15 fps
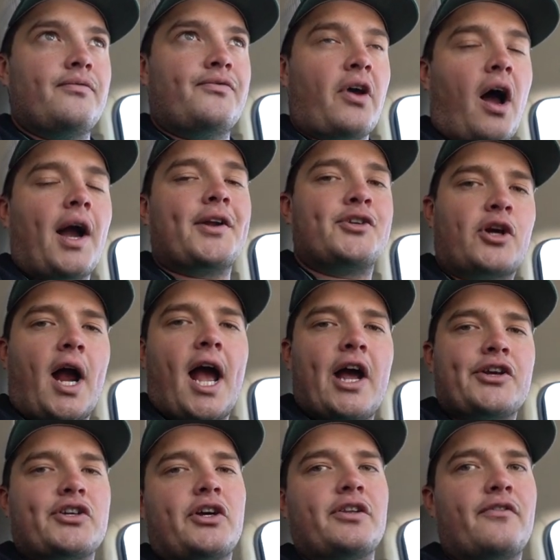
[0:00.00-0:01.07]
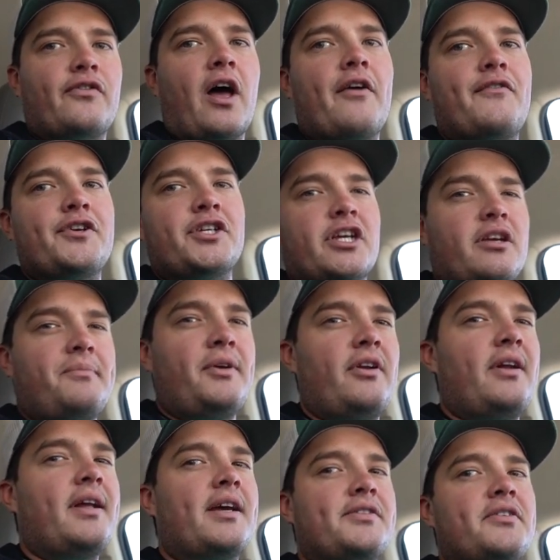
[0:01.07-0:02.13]
talk trash on the fly fishing
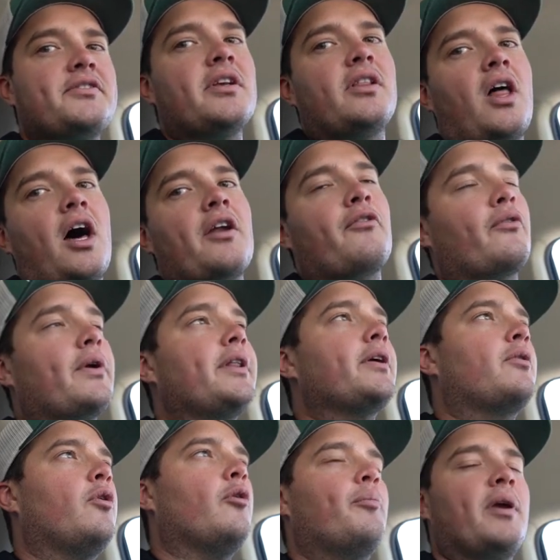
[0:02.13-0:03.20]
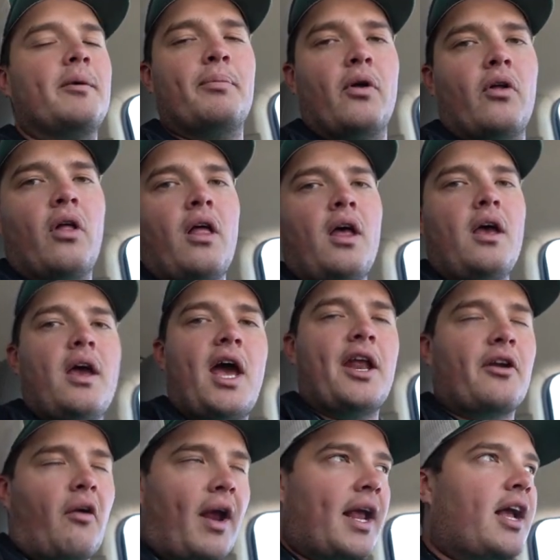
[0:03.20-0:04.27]
community because there's a lot of really cool people
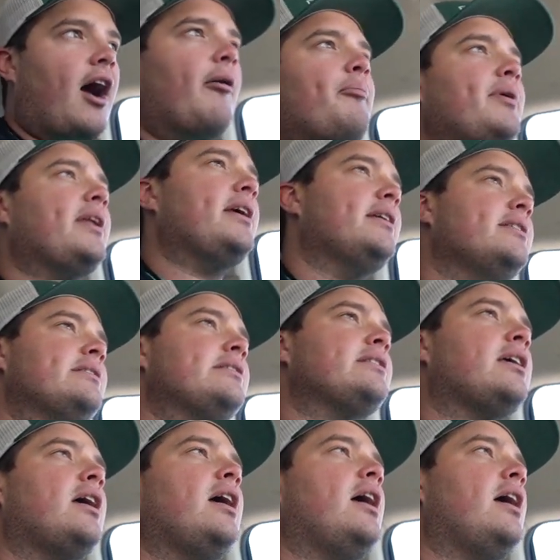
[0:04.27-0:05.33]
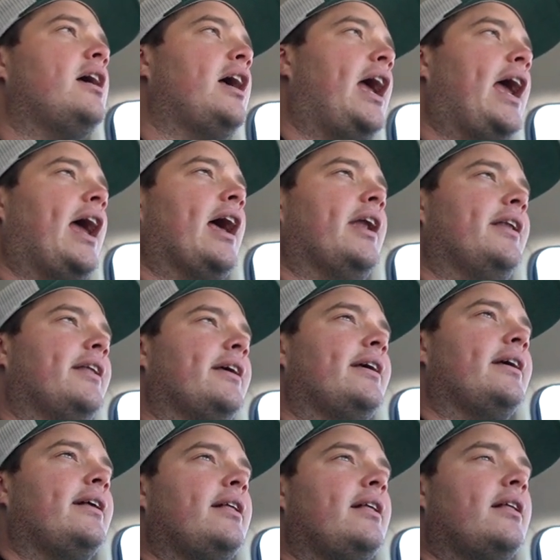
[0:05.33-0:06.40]
and great companies and
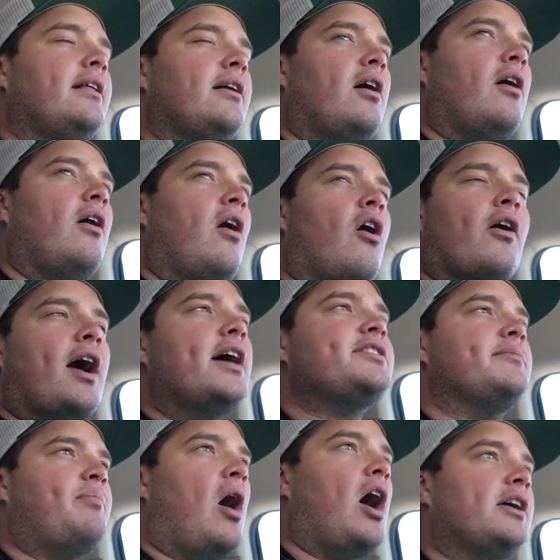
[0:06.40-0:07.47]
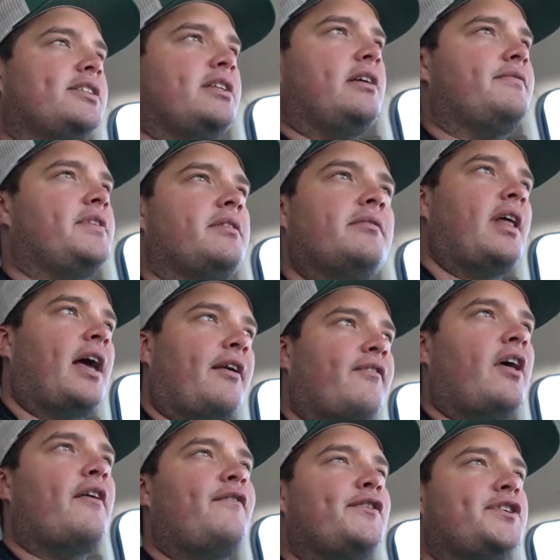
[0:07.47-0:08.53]
all kinds of positives like
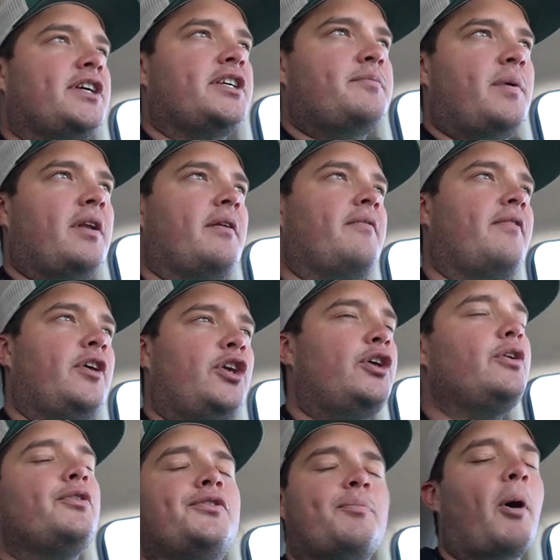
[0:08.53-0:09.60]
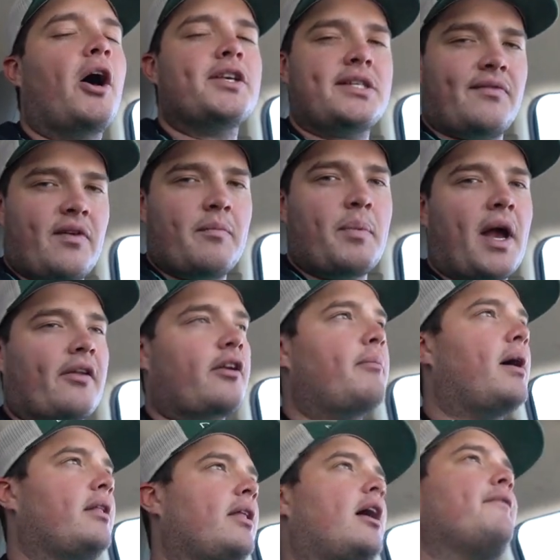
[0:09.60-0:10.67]
fly fishing has been a huge positive impact on
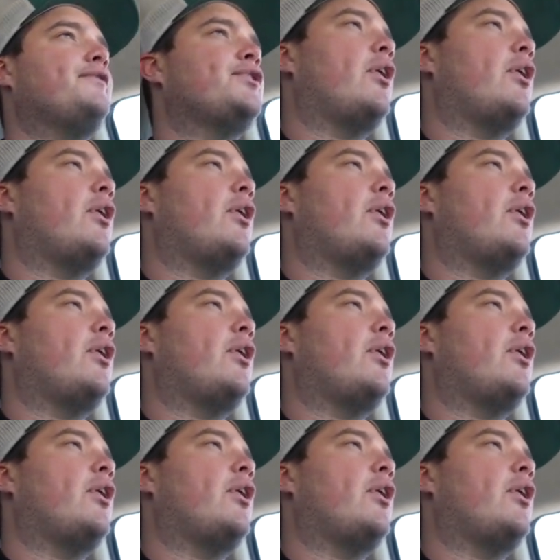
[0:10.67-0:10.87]
my life